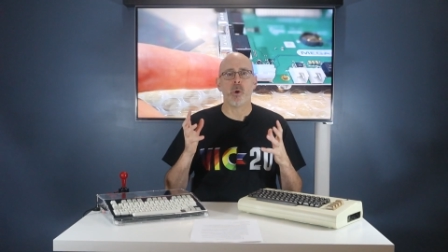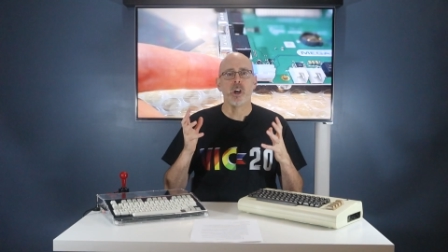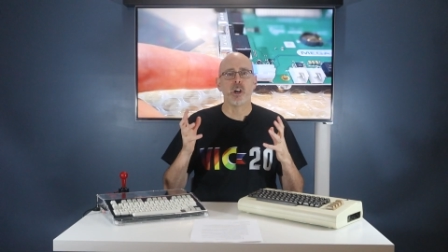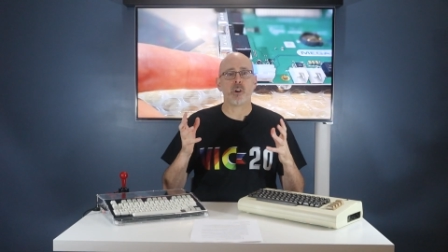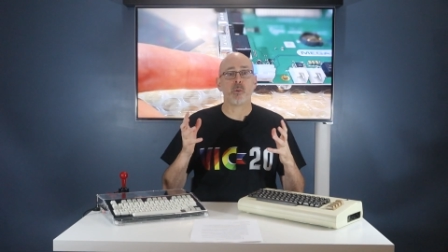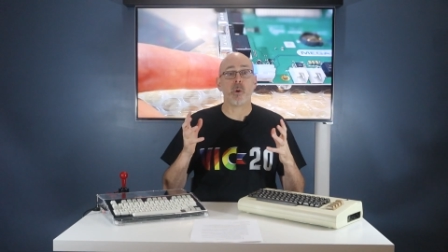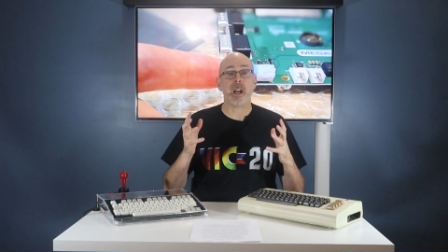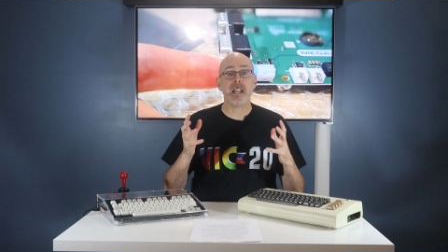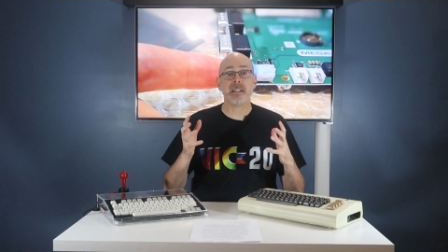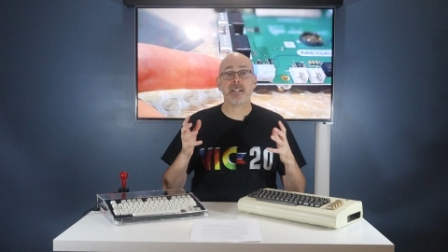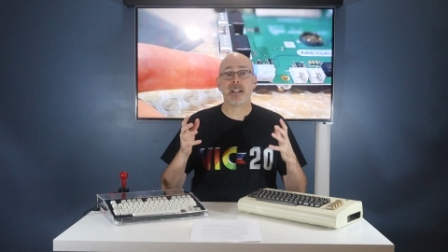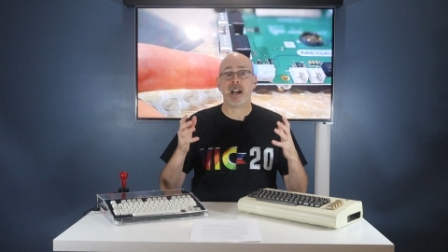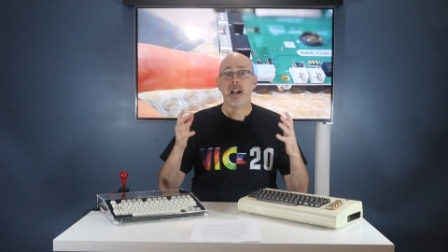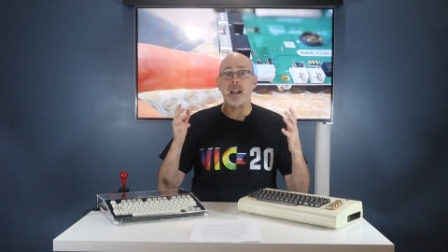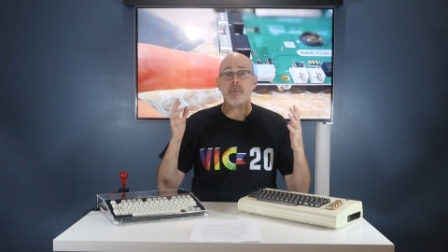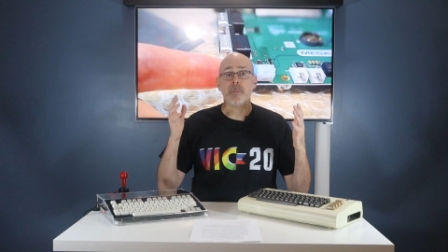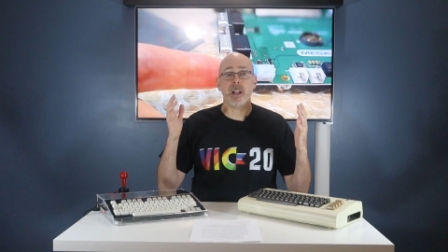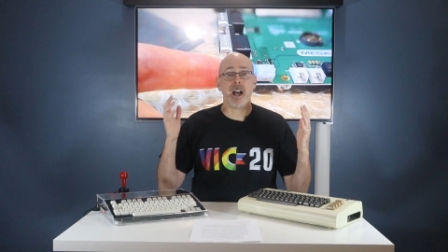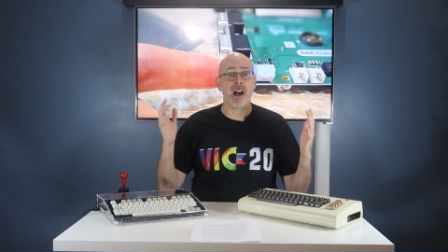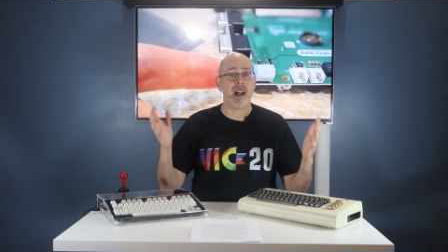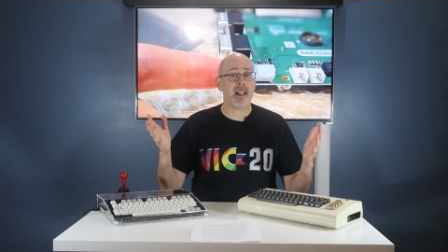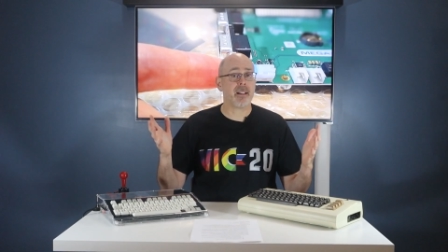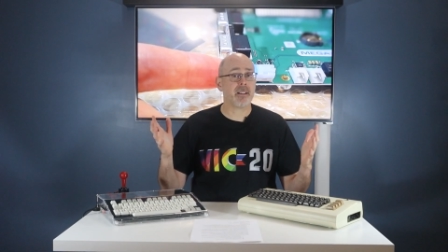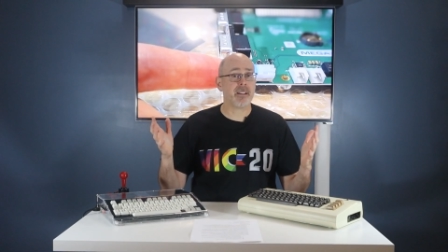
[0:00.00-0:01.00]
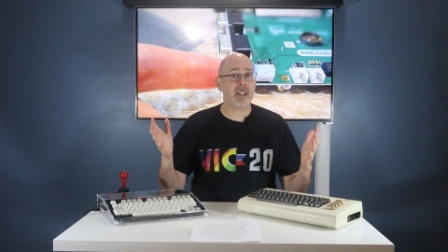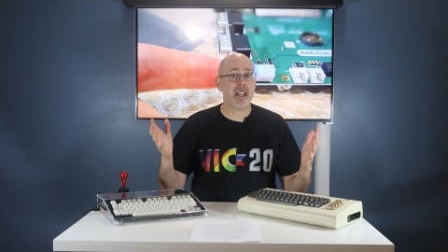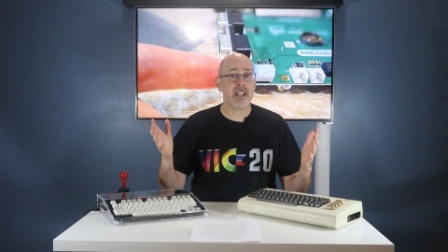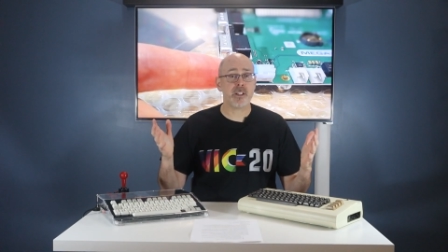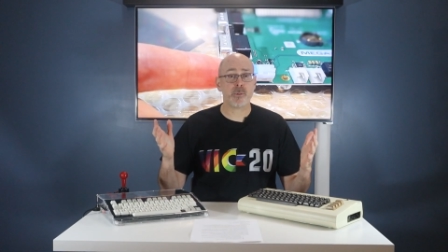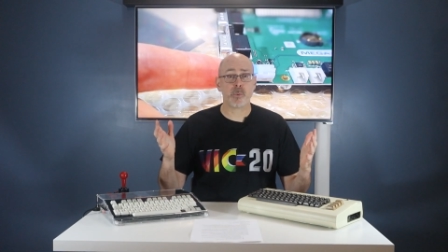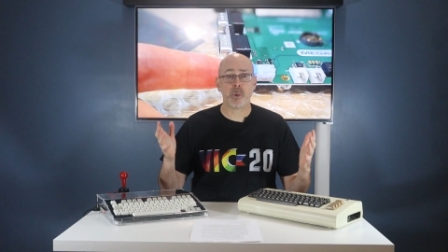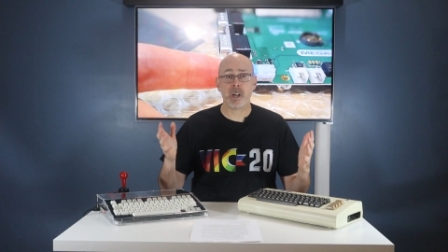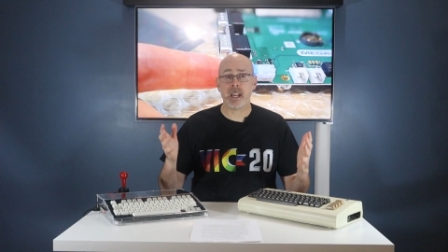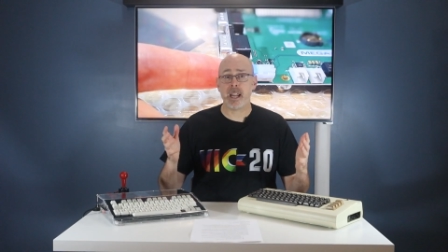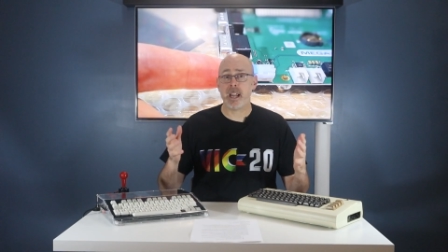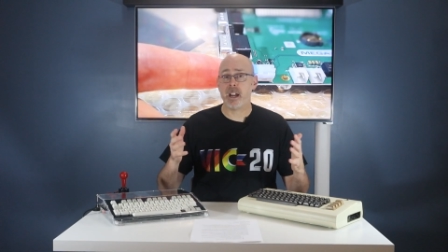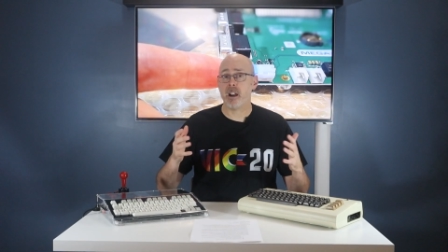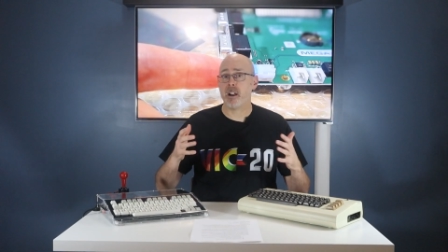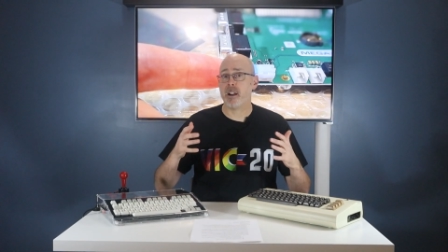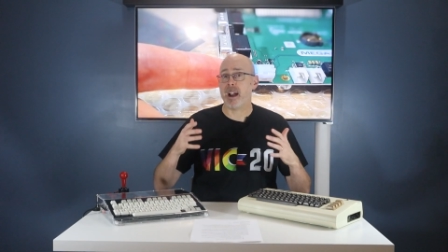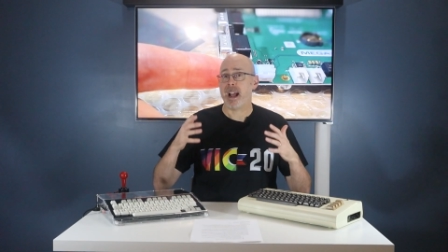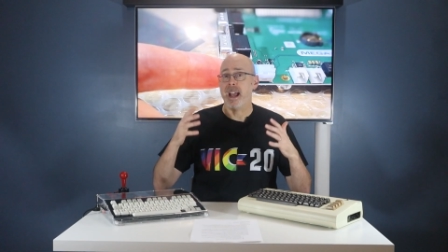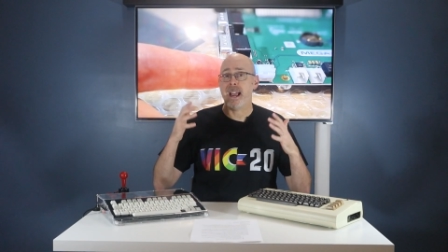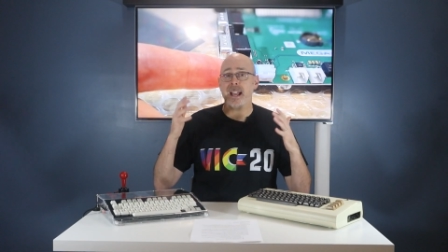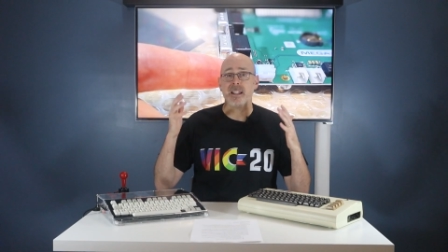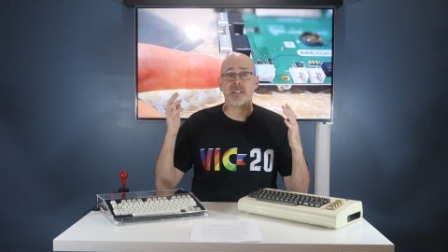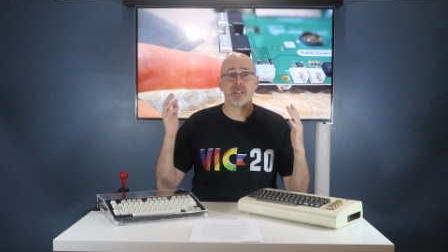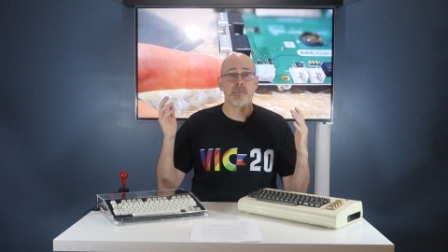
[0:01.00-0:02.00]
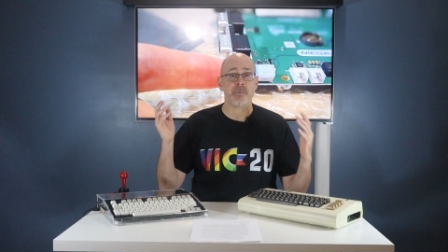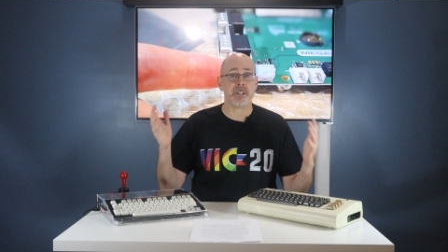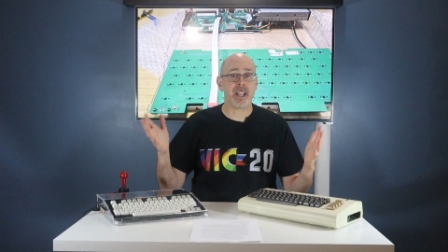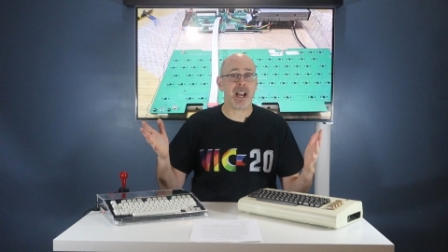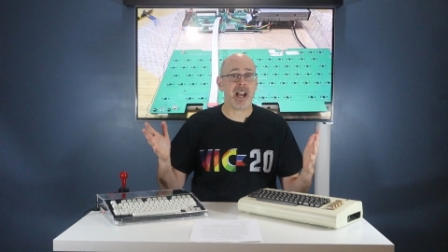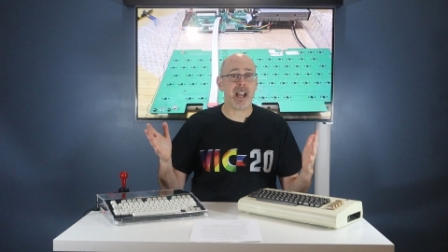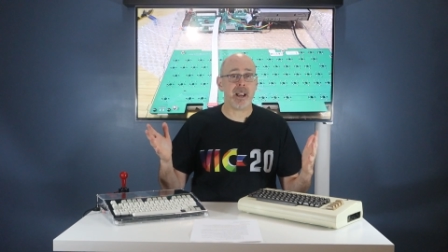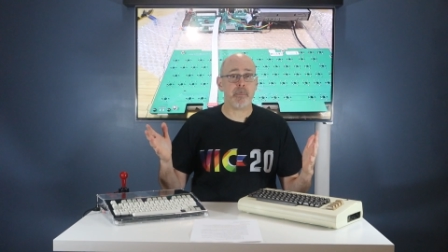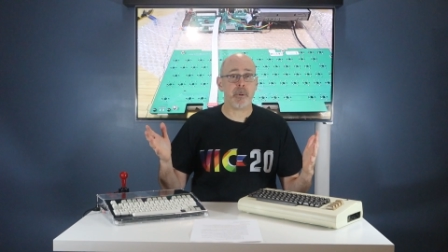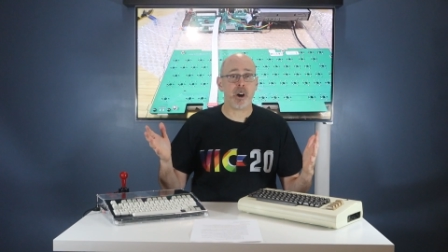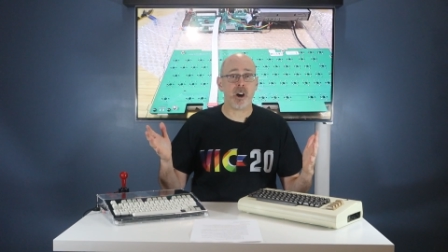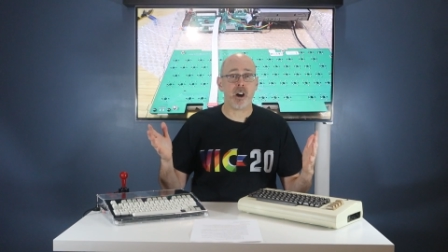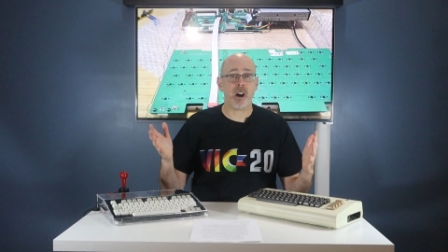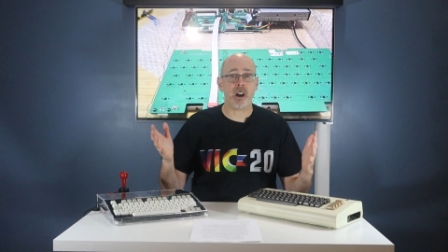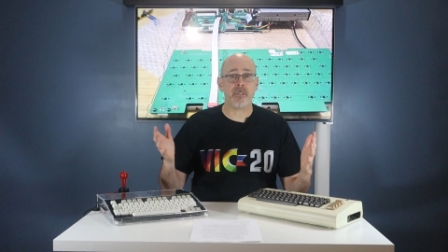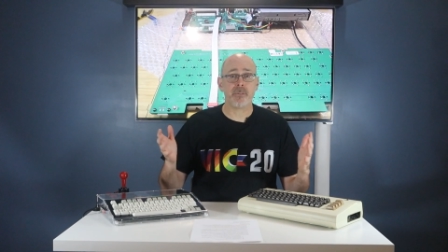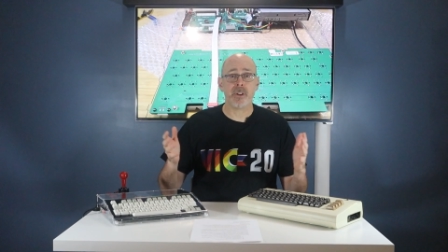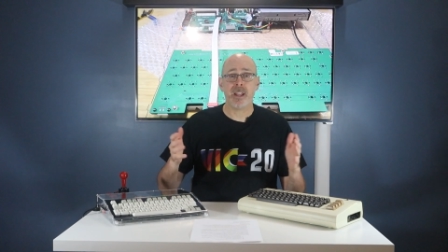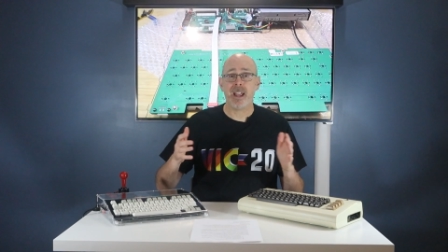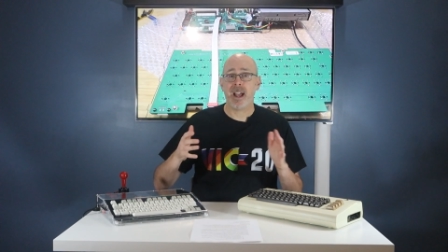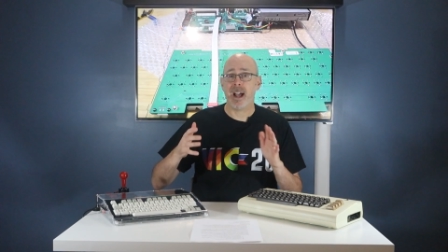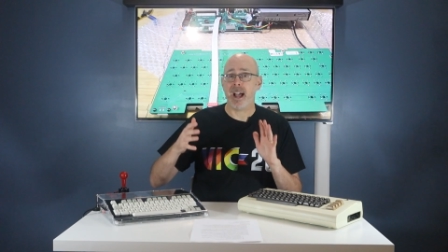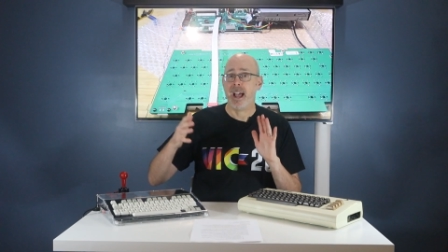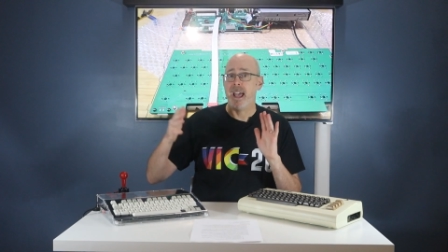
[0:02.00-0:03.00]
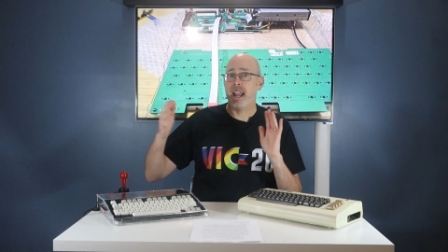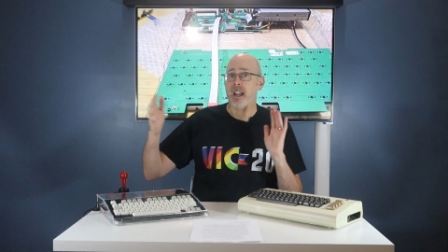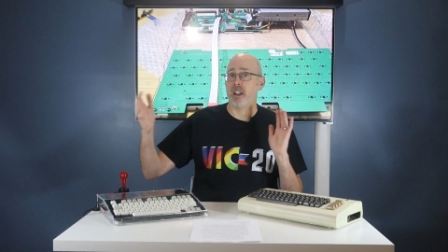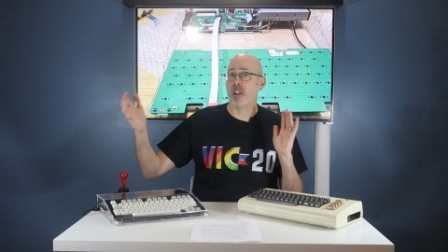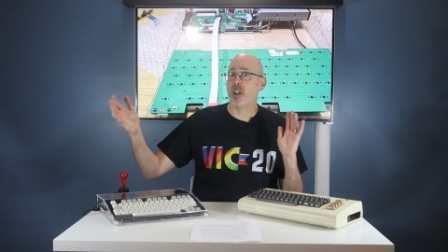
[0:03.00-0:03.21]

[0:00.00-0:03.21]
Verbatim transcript: boy, what a great time. The holidays were here. I had some time off.